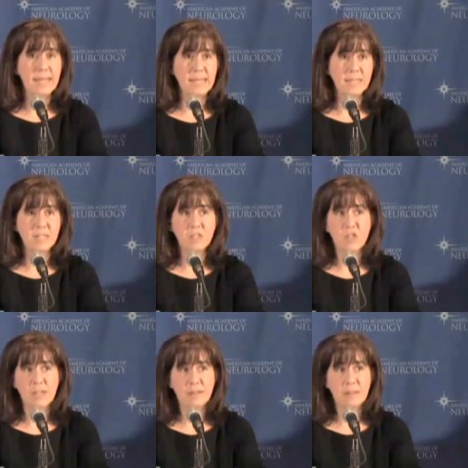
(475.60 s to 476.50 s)
In
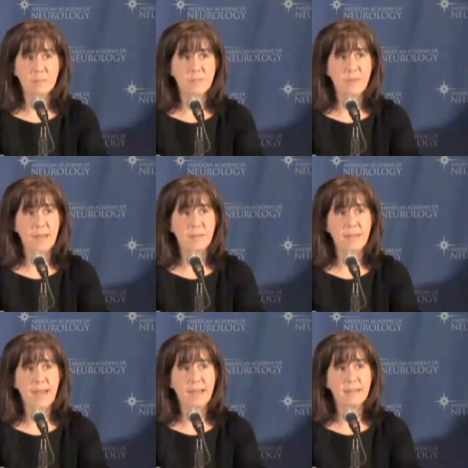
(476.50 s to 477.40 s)
addition, it was found
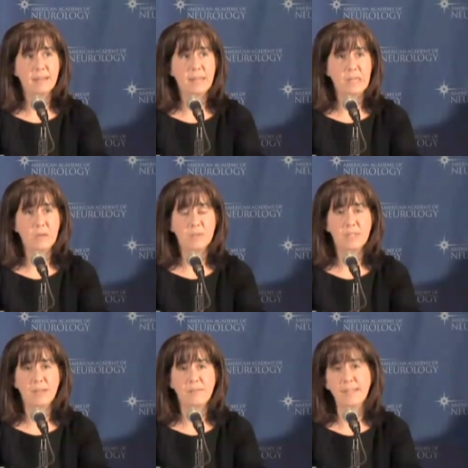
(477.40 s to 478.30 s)
that the
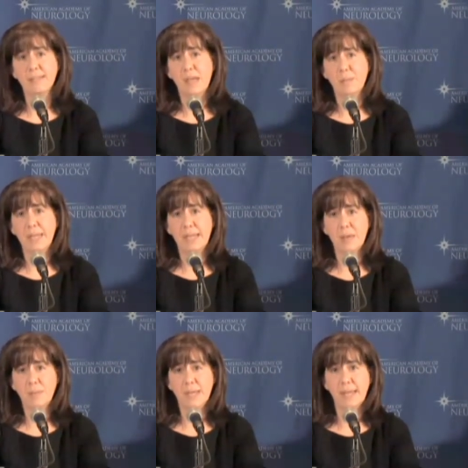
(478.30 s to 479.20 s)
use of enzyme
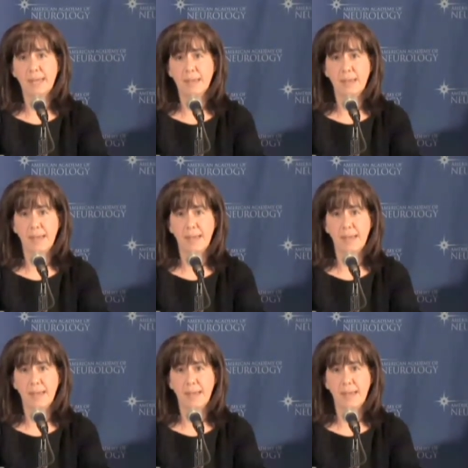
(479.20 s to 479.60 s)
inhibiting